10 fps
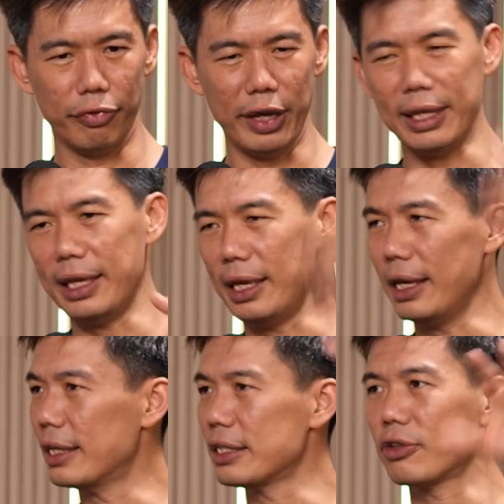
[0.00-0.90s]
VAT,
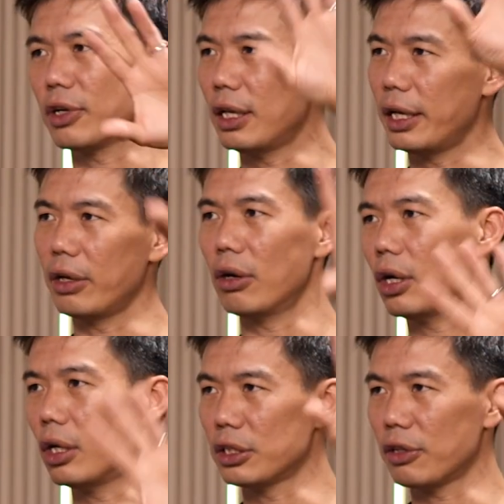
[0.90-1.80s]
etc., like, you
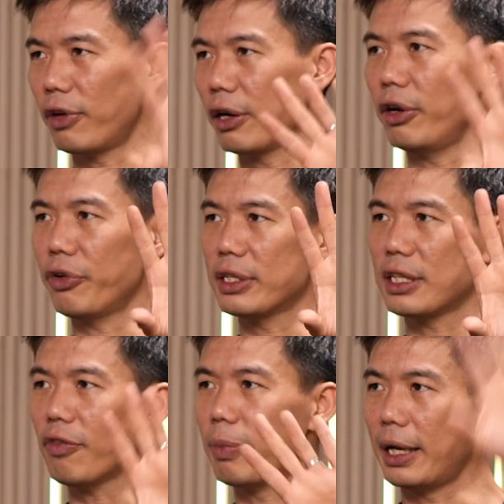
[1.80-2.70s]
know, all sorts of
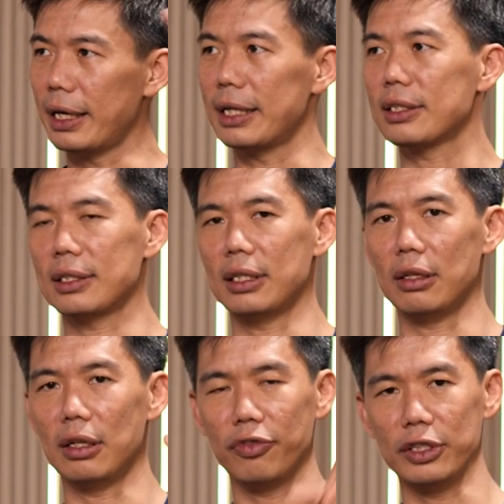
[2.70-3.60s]
regulatory stuff, but that's
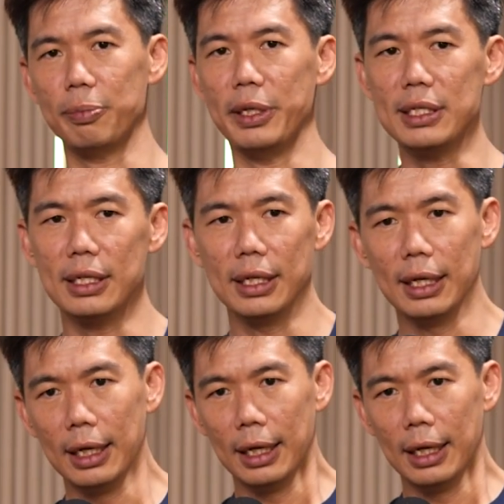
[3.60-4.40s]
the first piece.